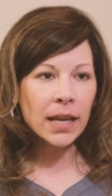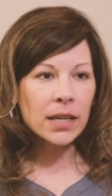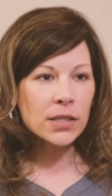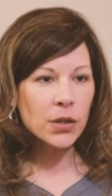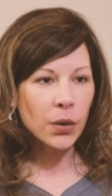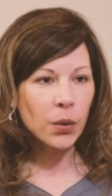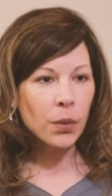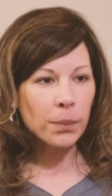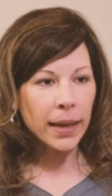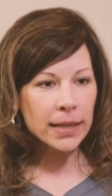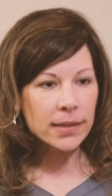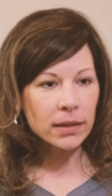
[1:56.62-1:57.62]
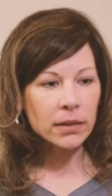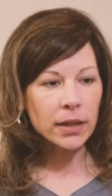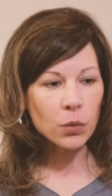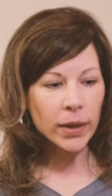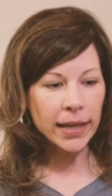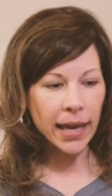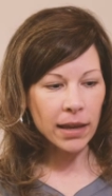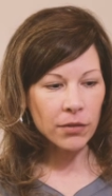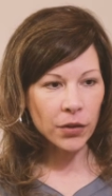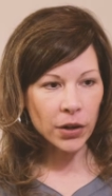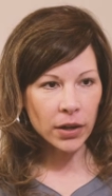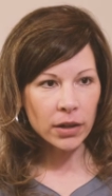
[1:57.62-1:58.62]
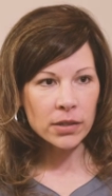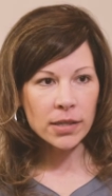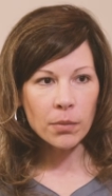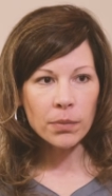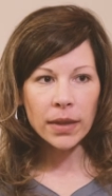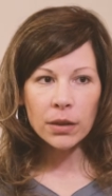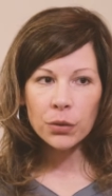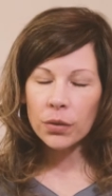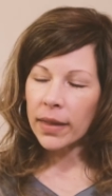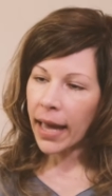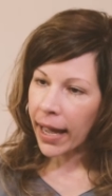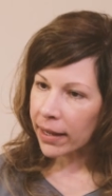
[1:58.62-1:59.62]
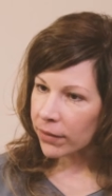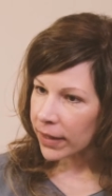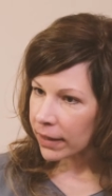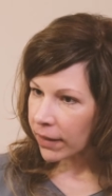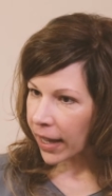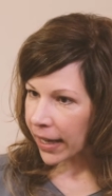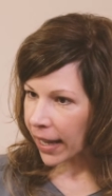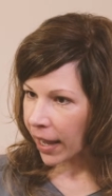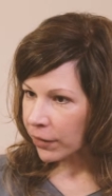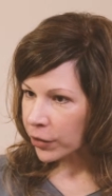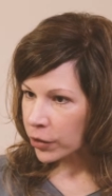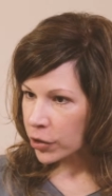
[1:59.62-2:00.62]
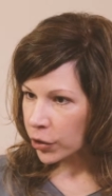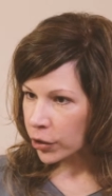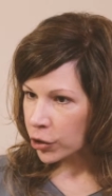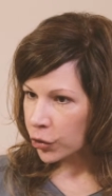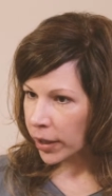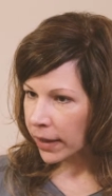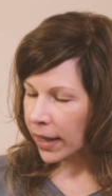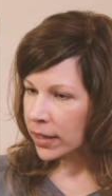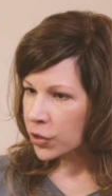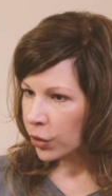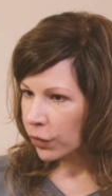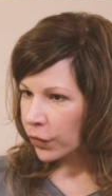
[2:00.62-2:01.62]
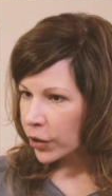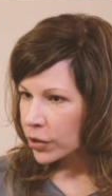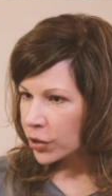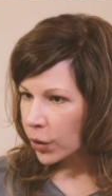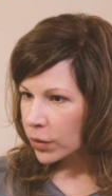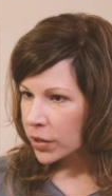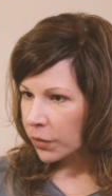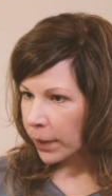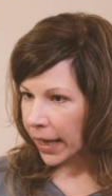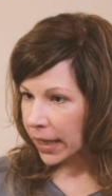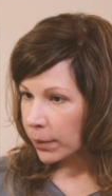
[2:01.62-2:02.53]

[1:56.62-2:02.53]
So basically we gave her something through the IV line after surgery. That's her first dose of pain